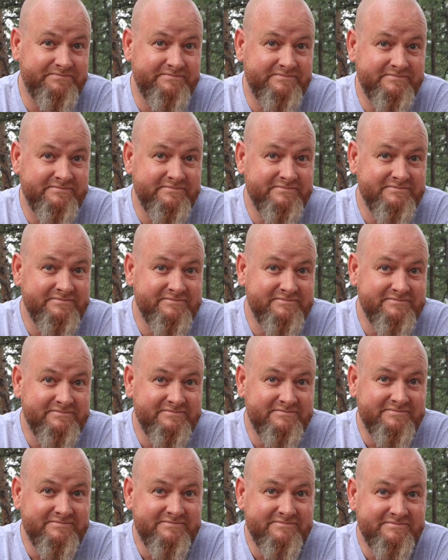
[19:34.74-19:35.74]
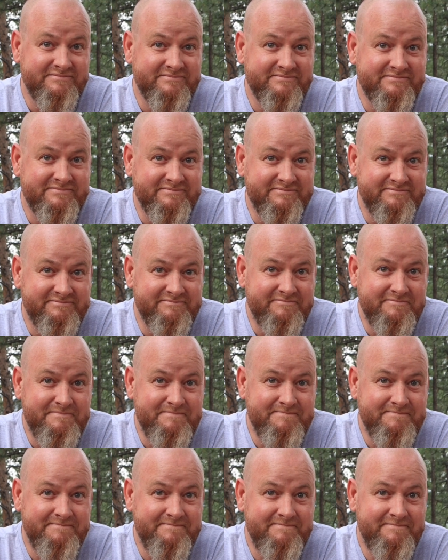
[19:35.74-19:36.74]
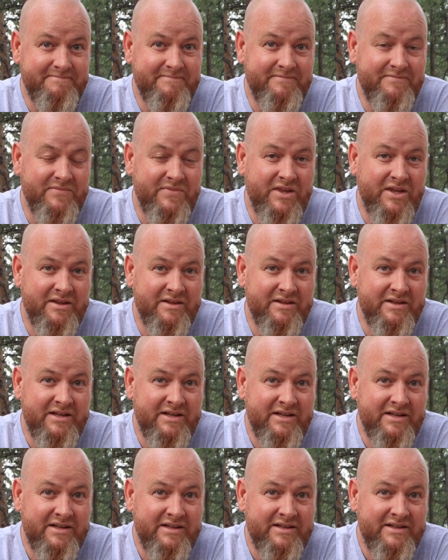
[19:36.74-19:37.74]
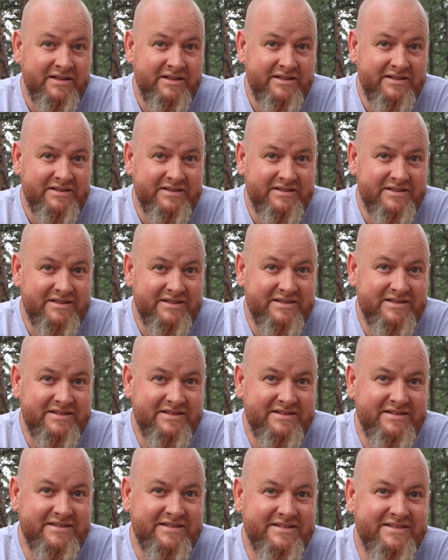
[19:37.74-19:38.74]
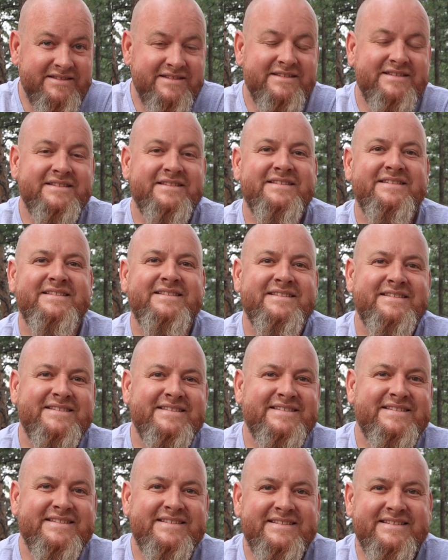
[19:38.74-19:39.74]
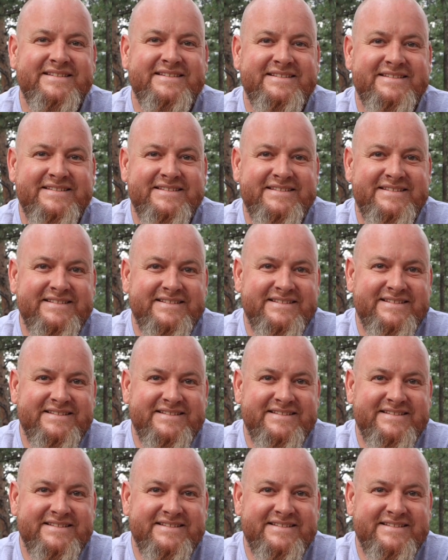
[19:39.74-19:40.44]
The person shown says nothing.